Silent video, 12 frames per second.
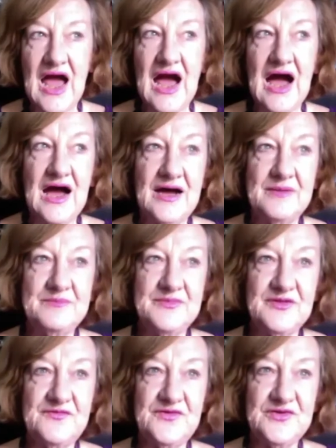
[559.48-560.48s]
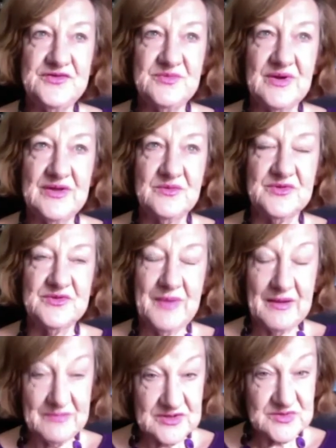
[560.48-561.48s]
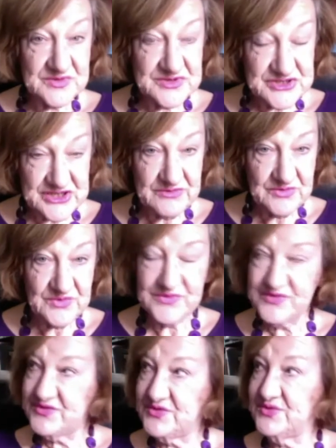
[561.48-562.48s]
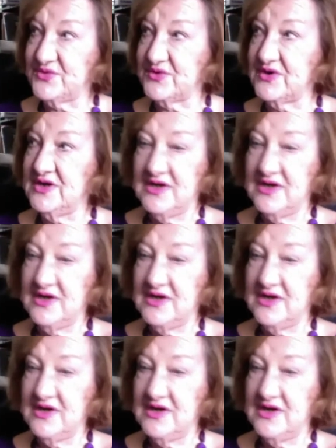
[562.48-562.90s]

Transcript: The first one that was published was General Store,